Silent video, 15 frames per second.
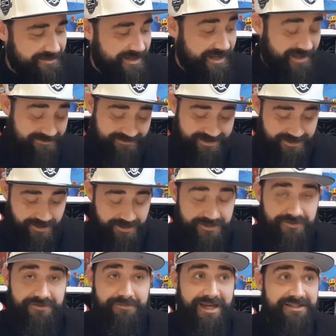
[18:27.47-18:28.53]
it only
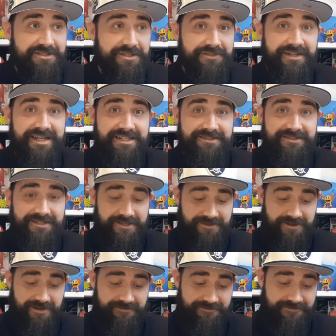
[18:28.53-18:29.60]
took about 2 days or so,
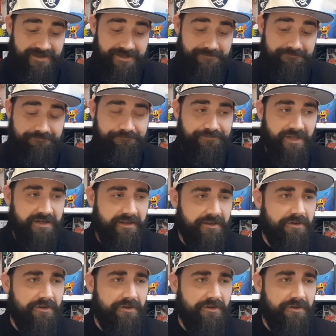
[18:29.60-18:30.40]
got off, I think